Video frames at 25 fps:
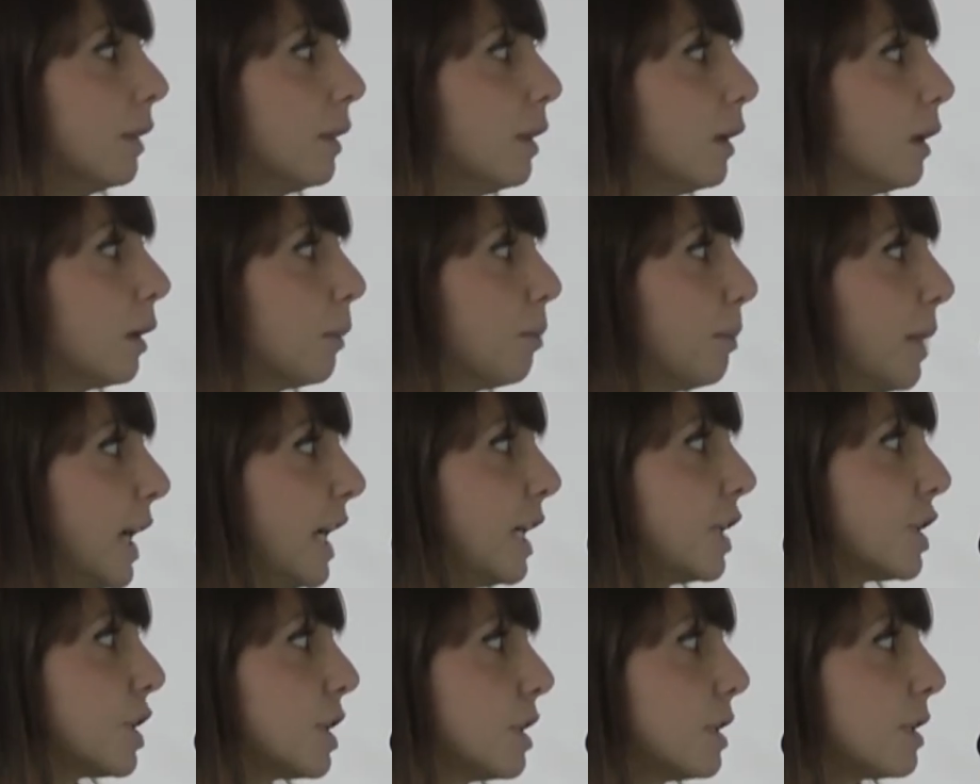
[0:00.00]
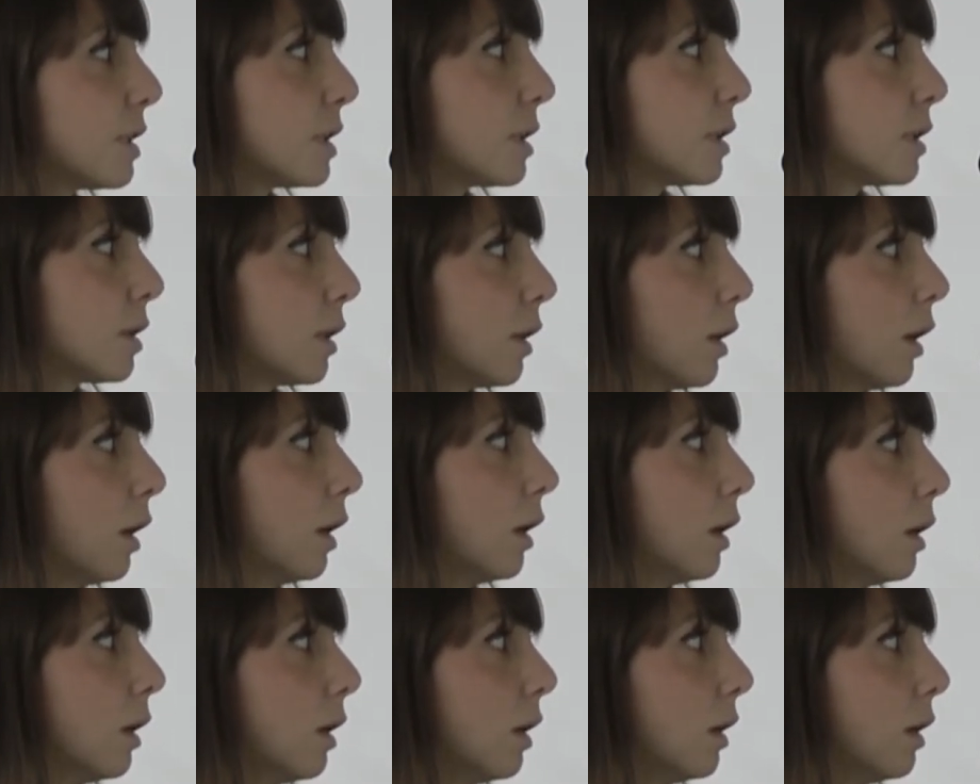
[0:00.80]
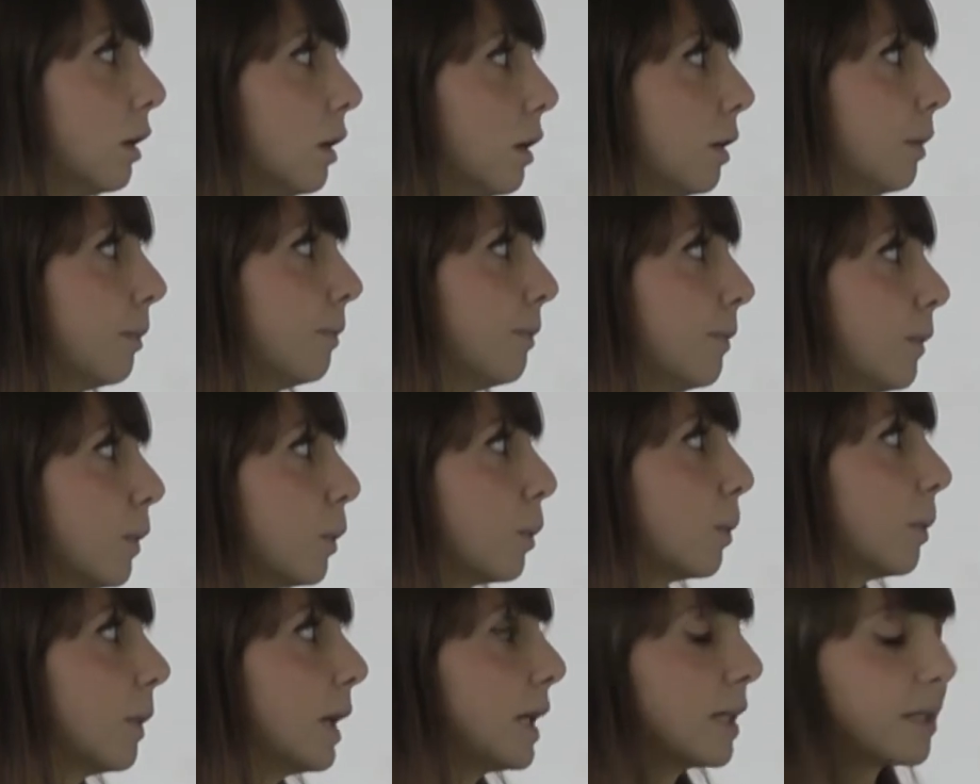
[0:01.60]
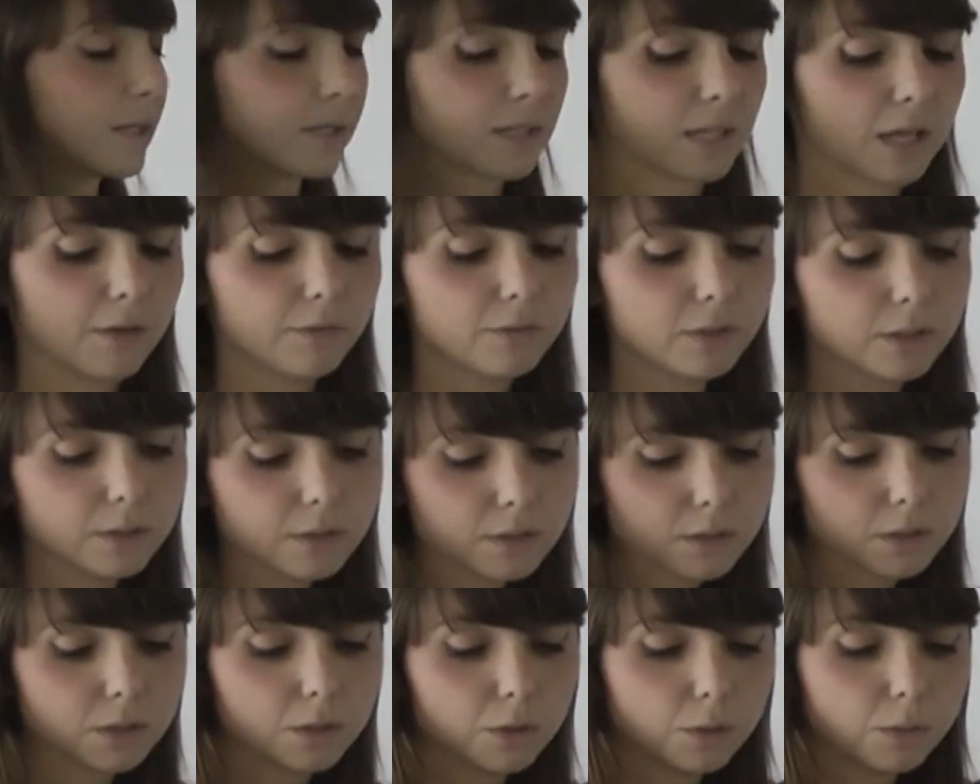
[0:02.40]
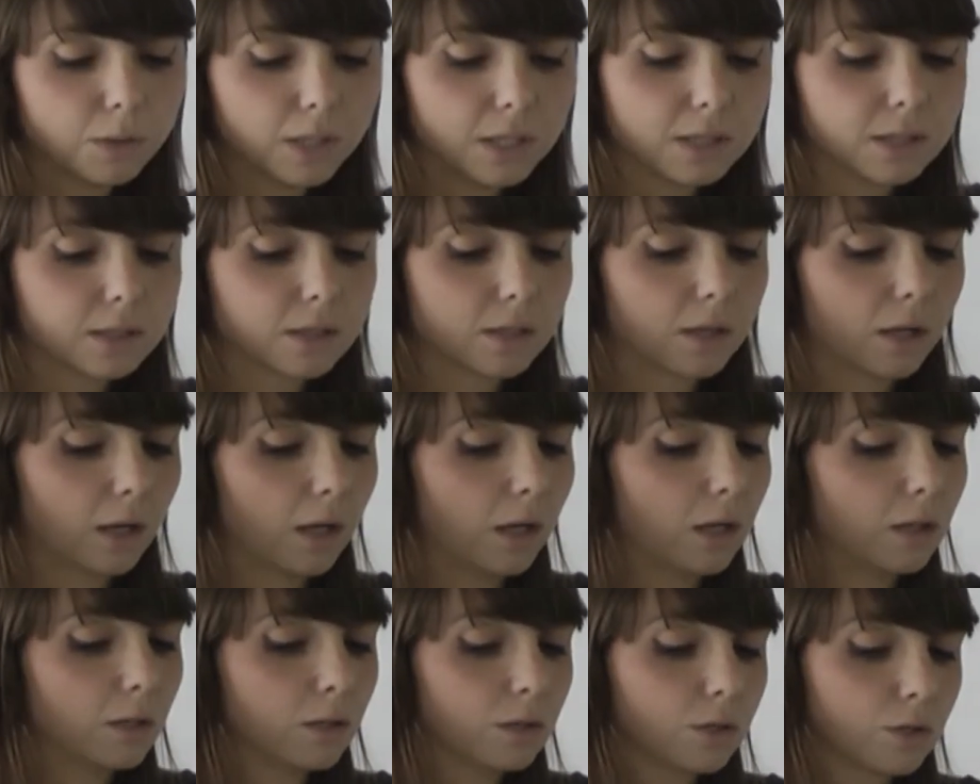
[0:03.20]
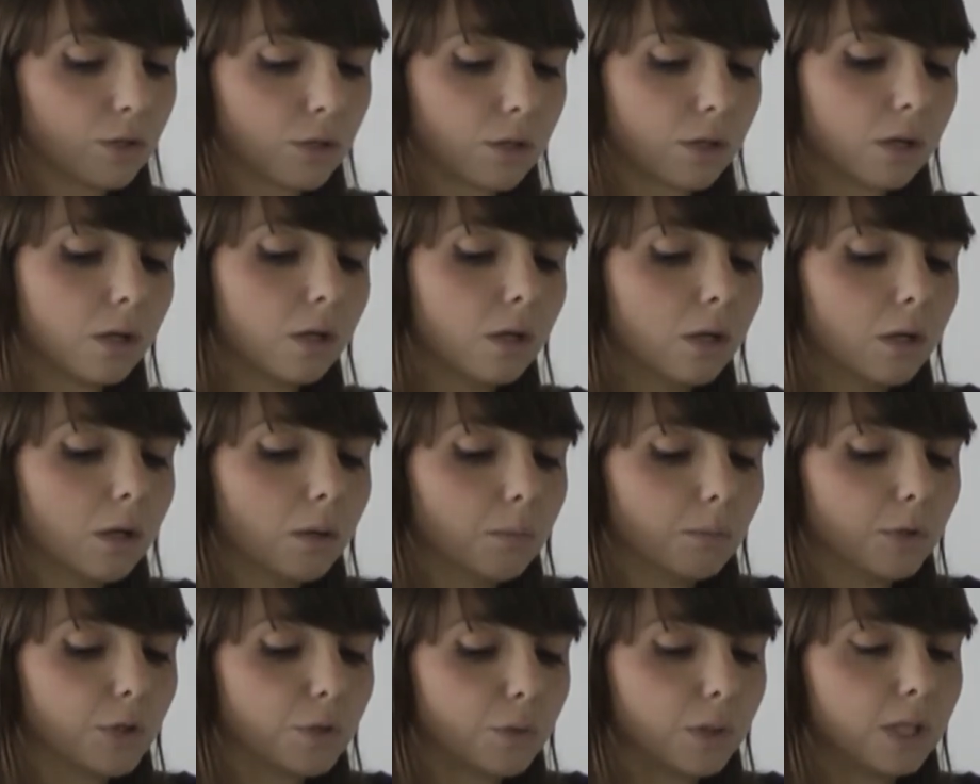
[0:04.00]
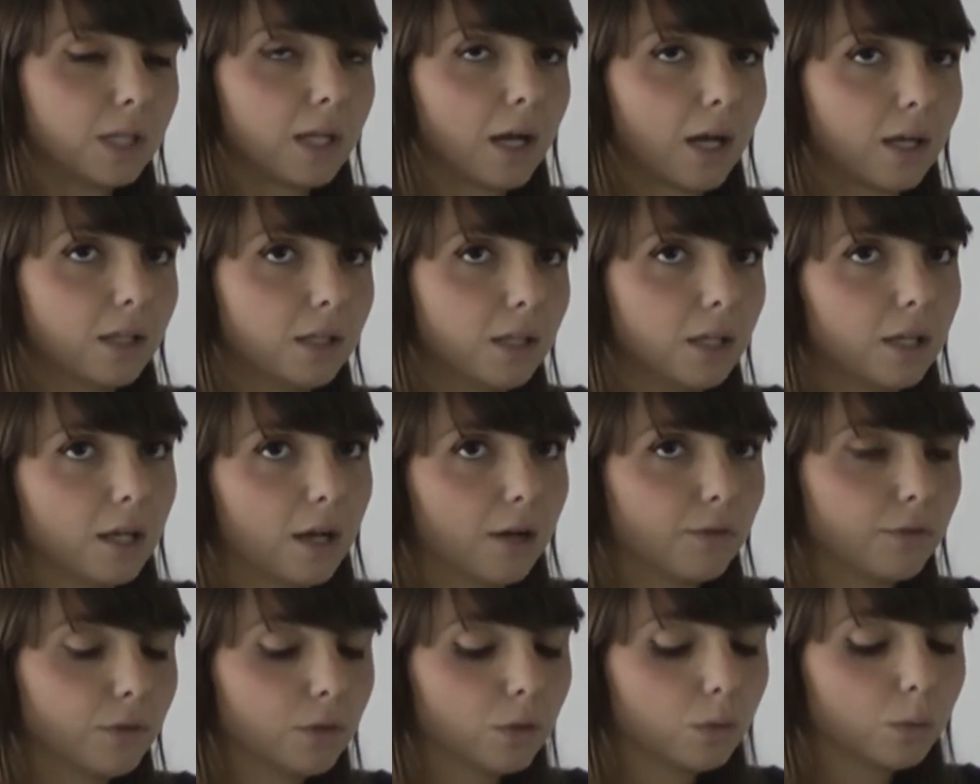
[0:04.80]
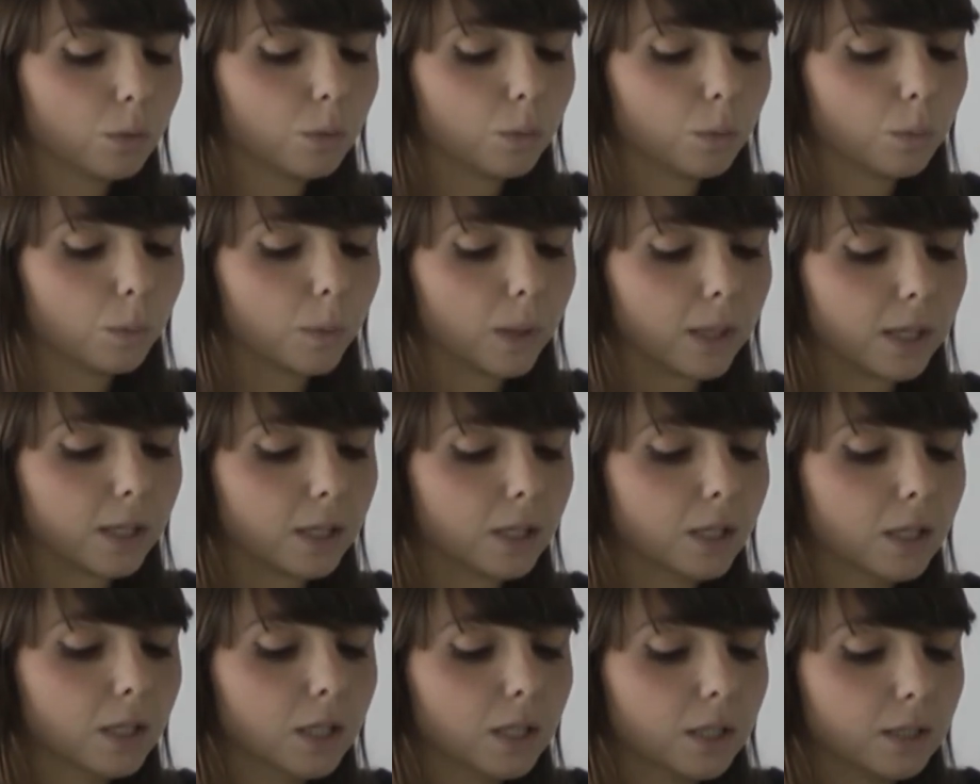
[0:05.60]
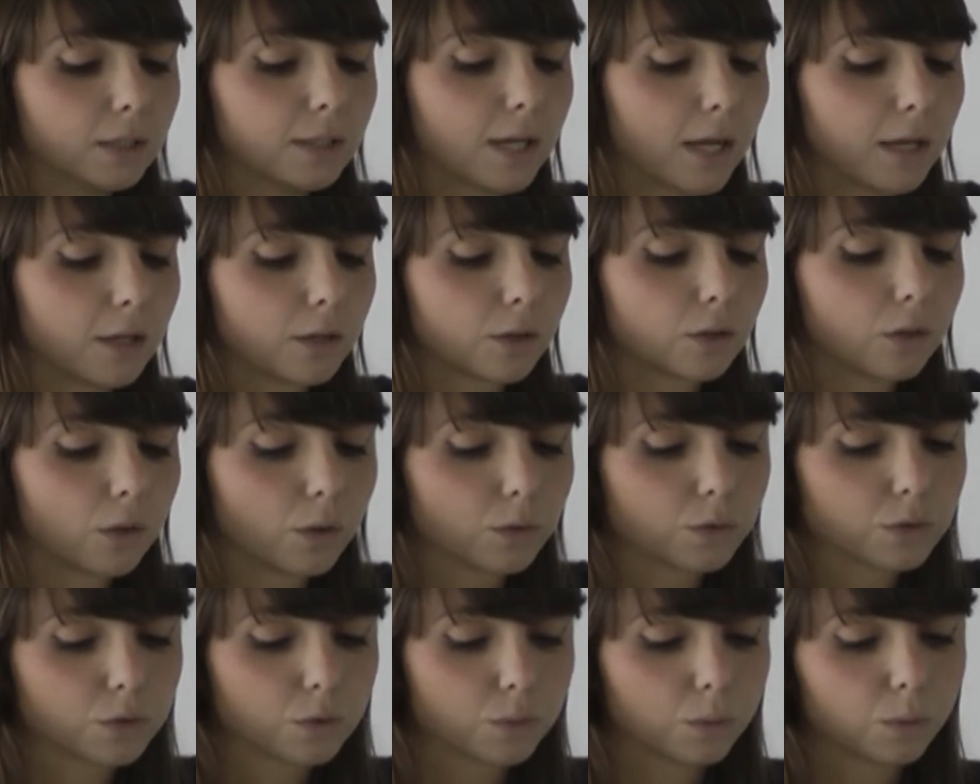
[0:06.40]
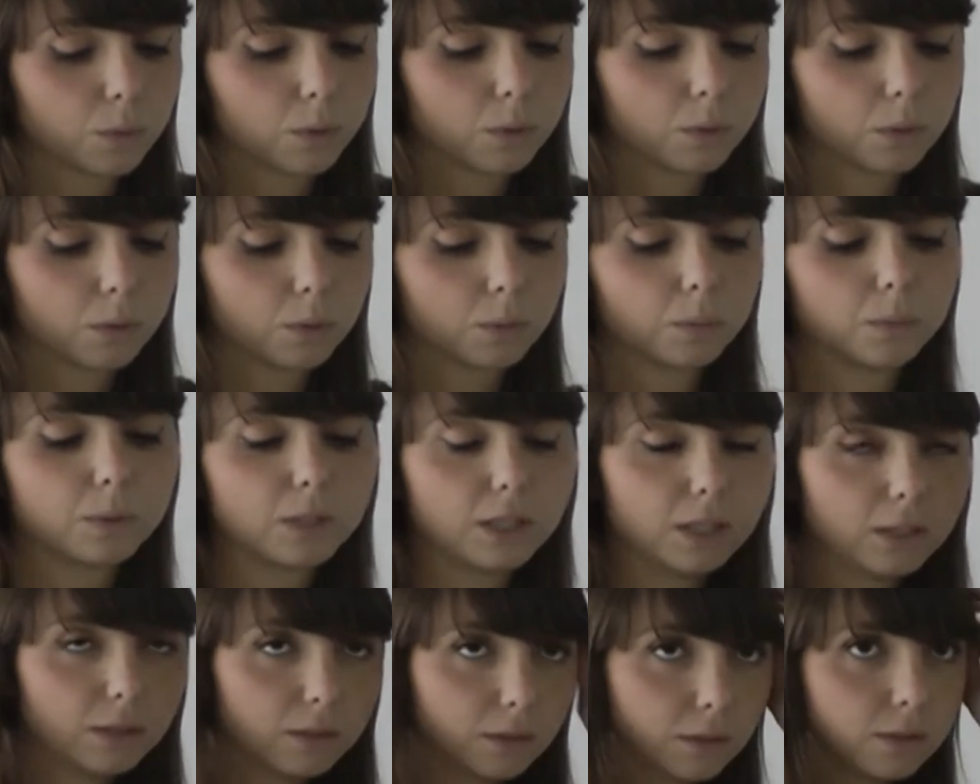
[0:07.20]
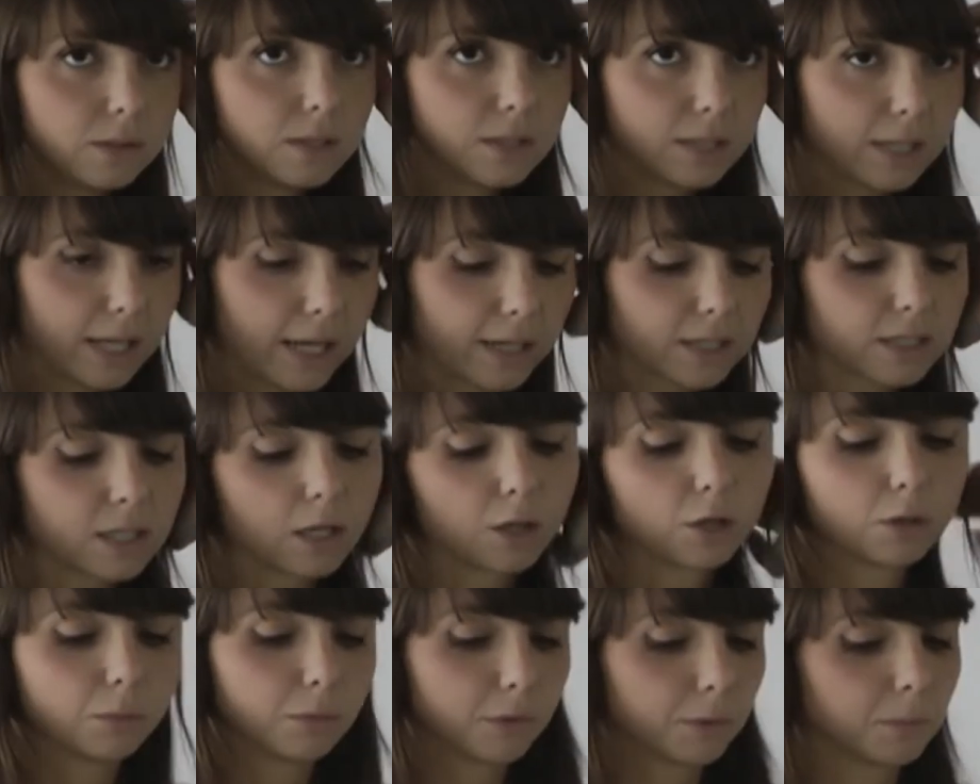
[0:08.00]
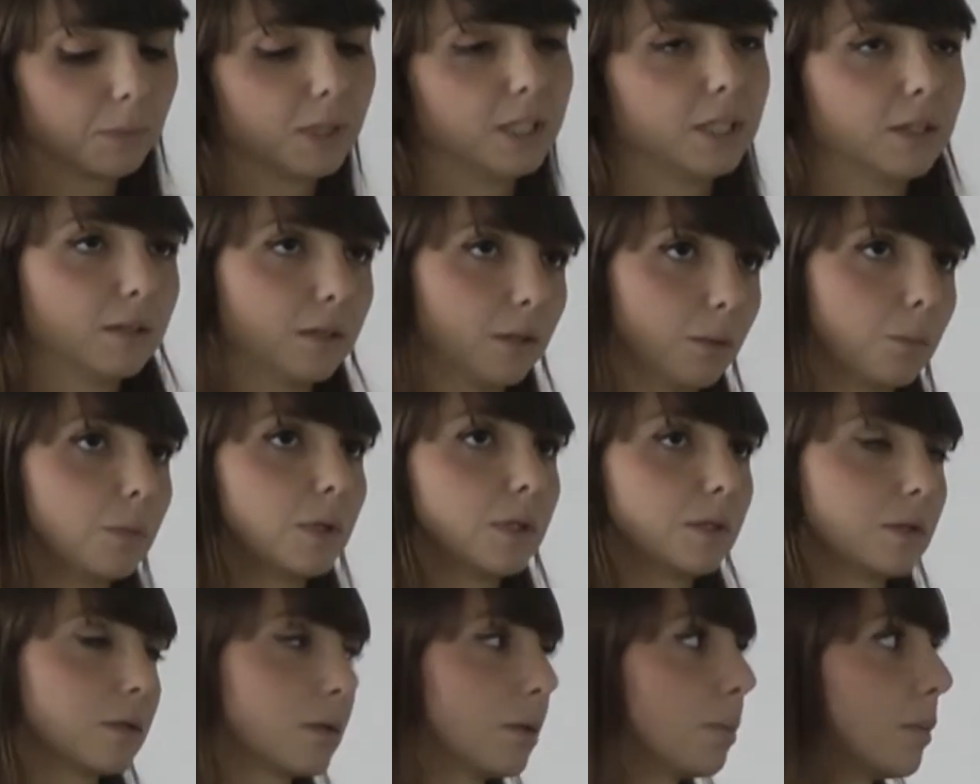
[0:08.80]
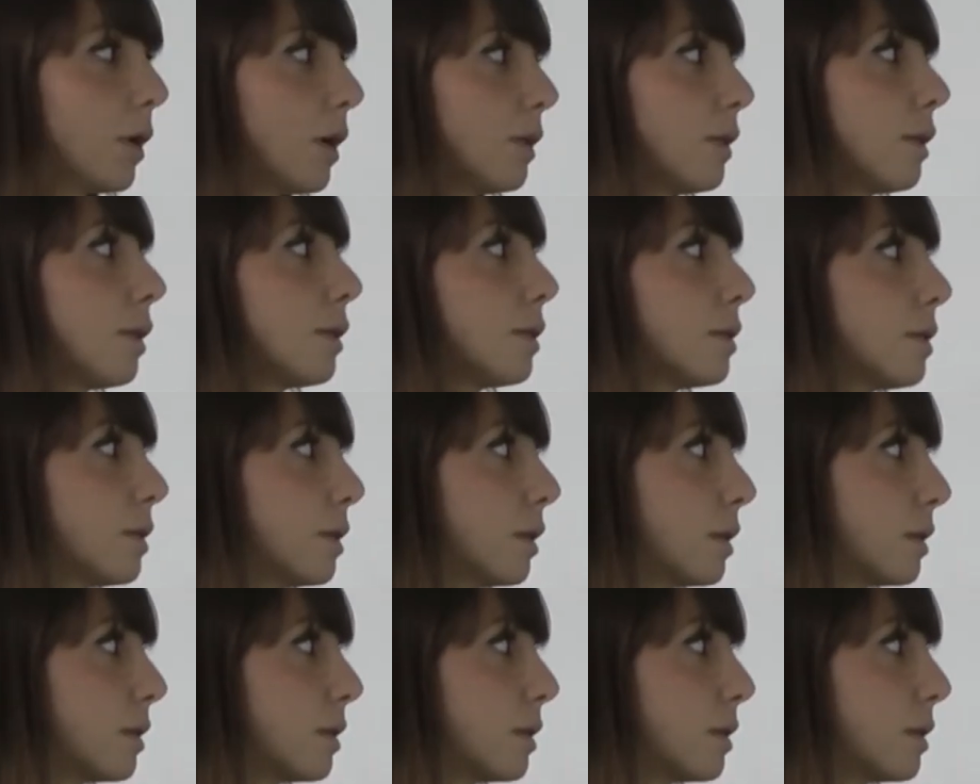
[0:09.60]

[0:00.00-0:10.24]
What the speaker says: the patients were 7 students aged between 9 and 11 who were diagnosed with dyslexia and comorbidity with some other